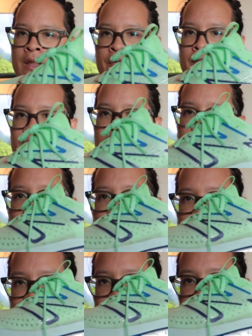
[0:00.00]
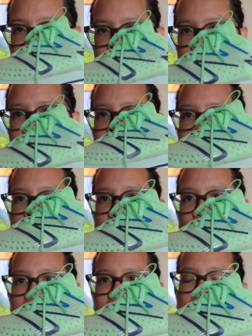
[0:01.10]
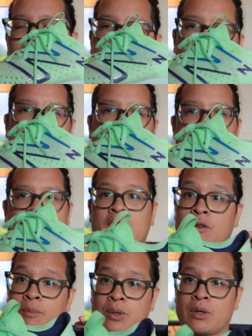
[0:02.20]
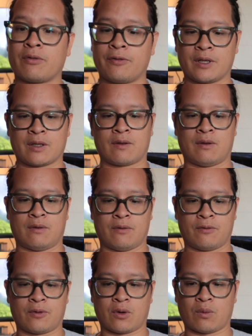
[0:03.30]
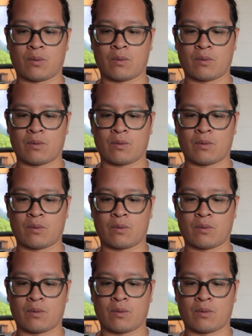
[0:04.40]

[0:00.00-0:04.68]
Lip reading: this stack of foam is so much, and it's perfect for